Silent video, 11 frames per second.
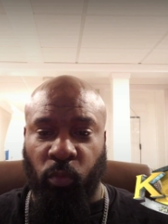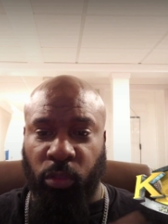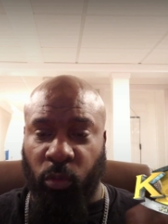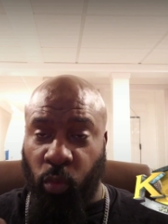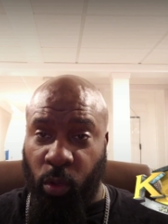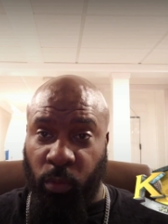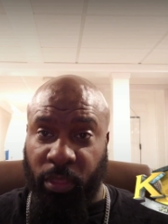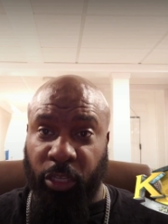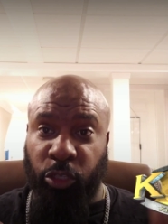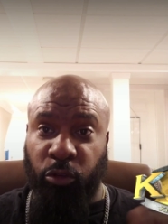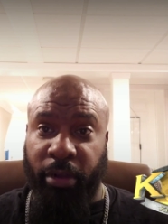the one with
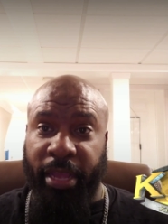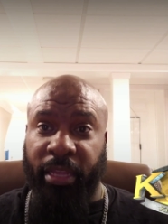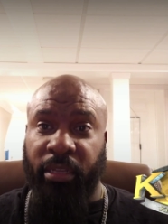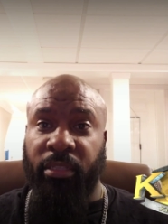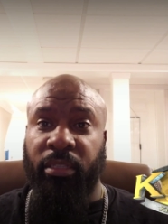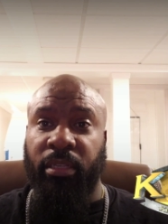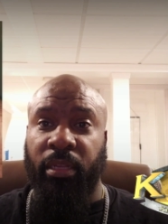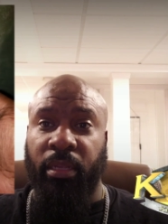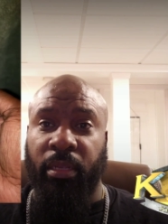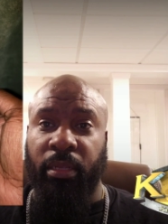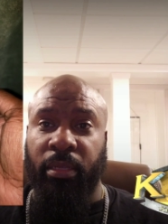the dreads
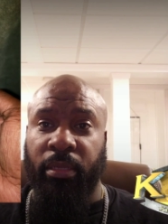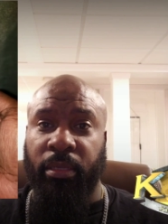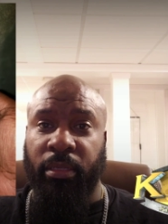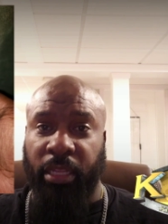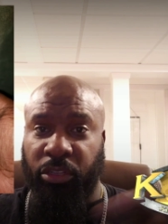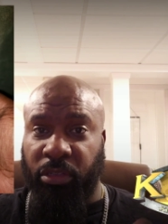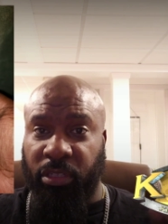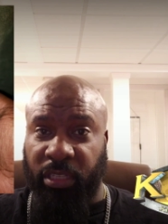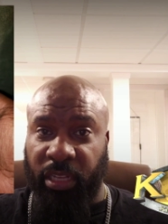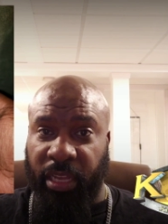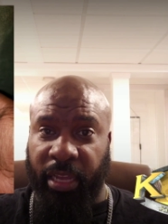that you can
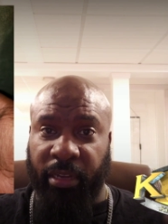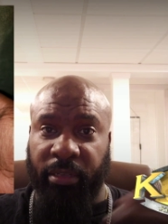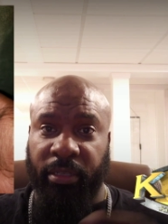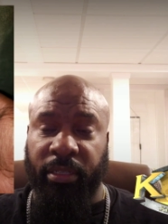see here.